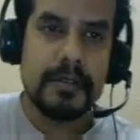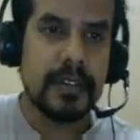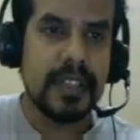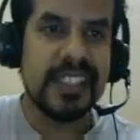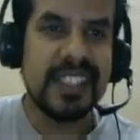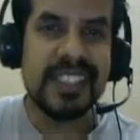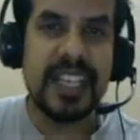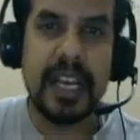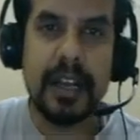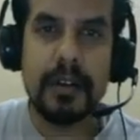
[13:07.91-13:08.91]
So this
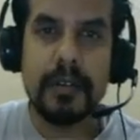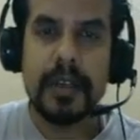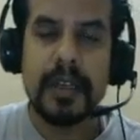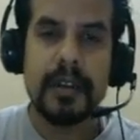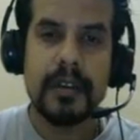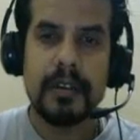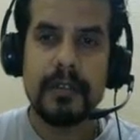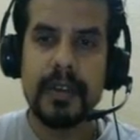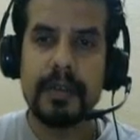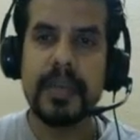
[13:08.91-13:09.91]
is how
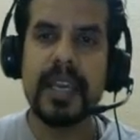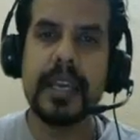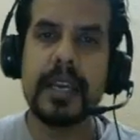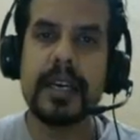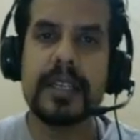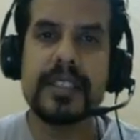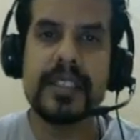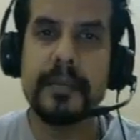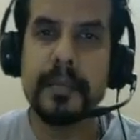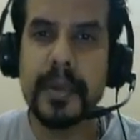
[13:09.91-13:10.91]
we make a
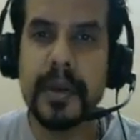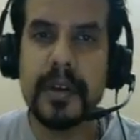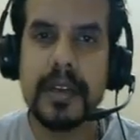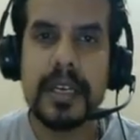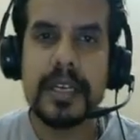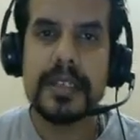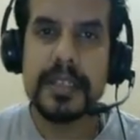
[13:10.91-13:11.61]
simple